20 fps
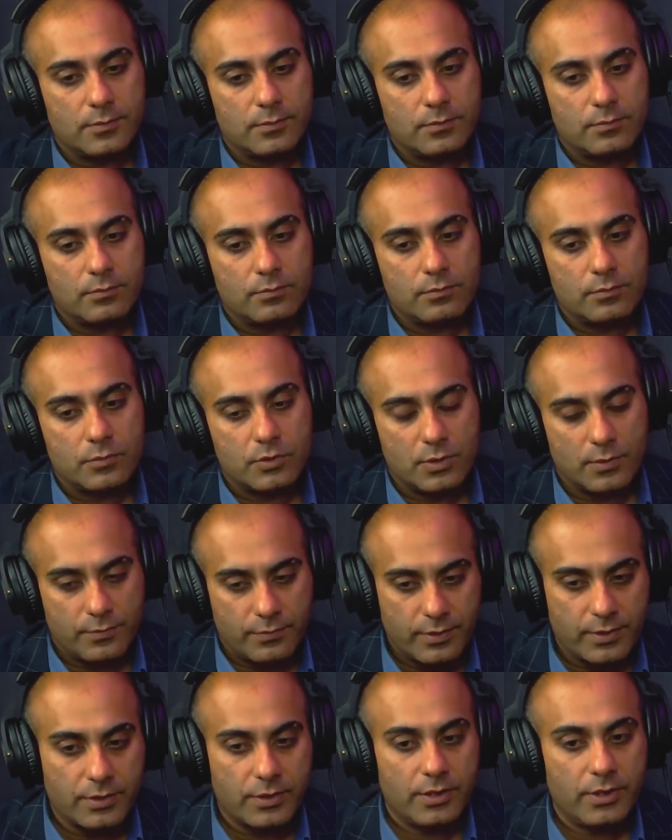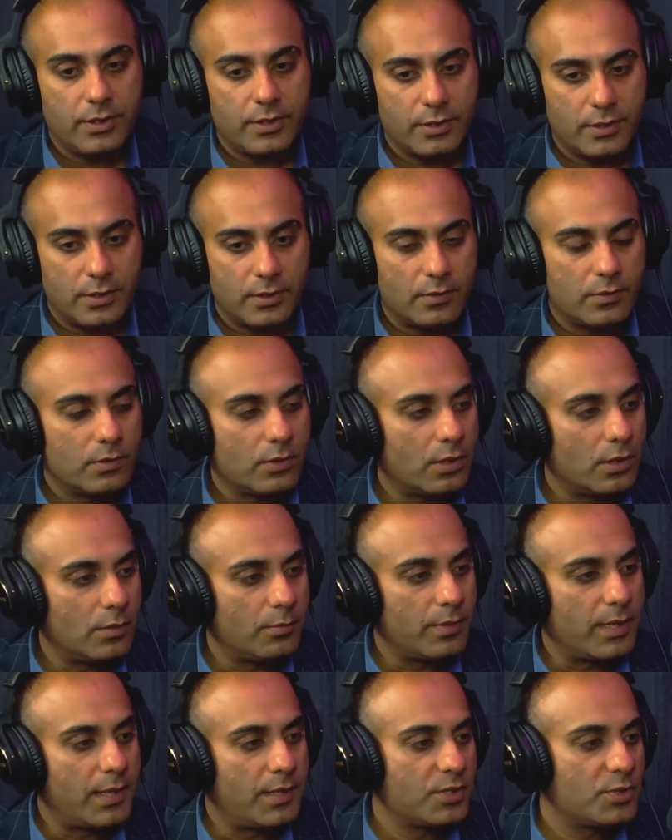sort of frontier on
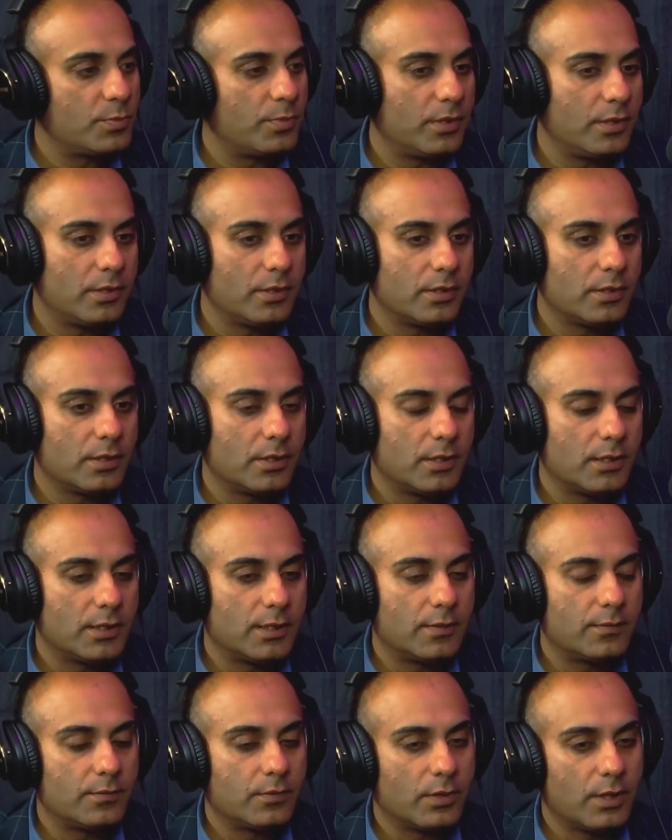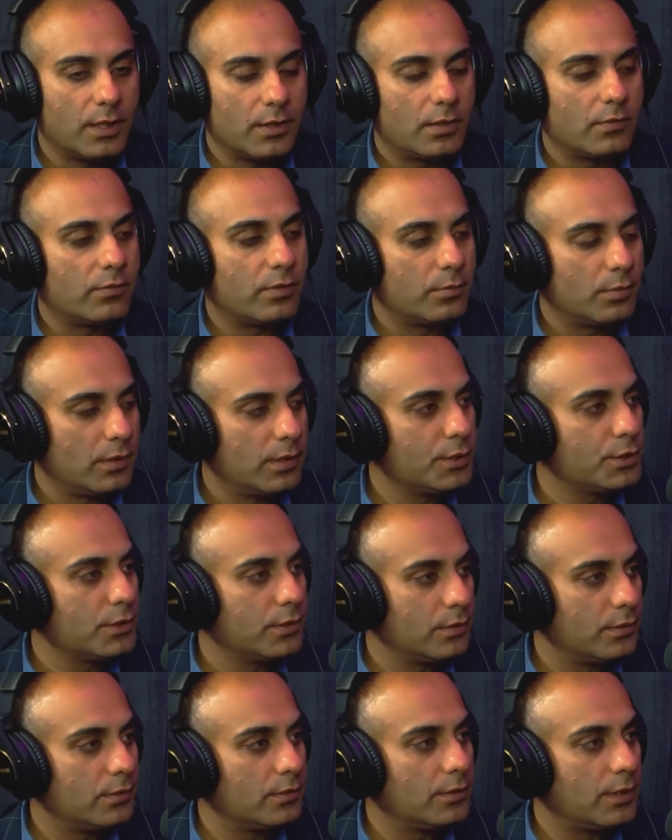management for atrial fibrillation
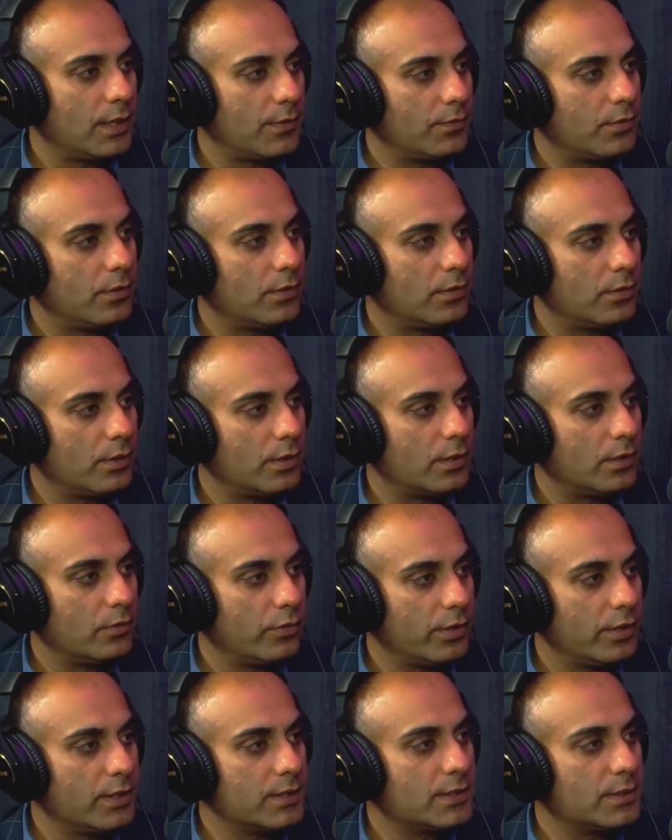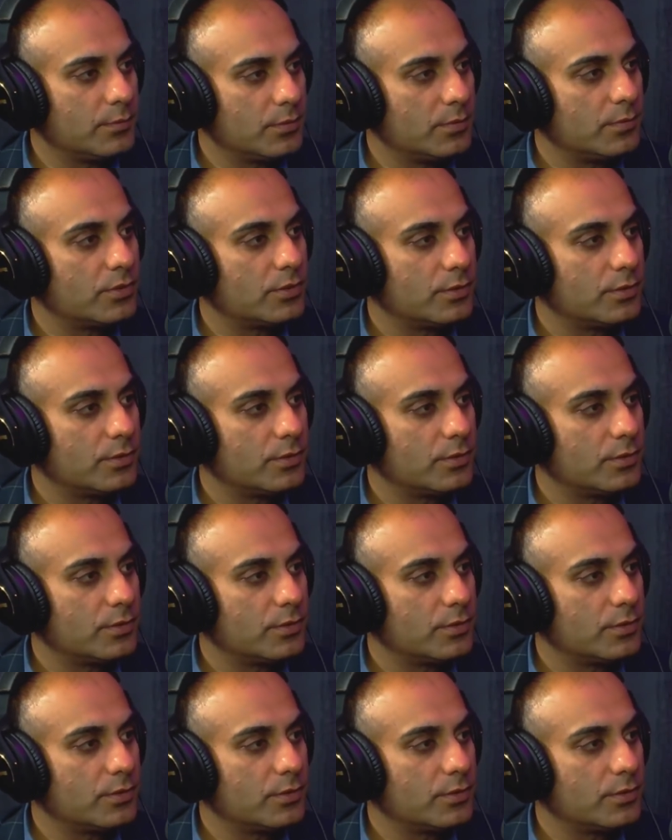after treating symptoms.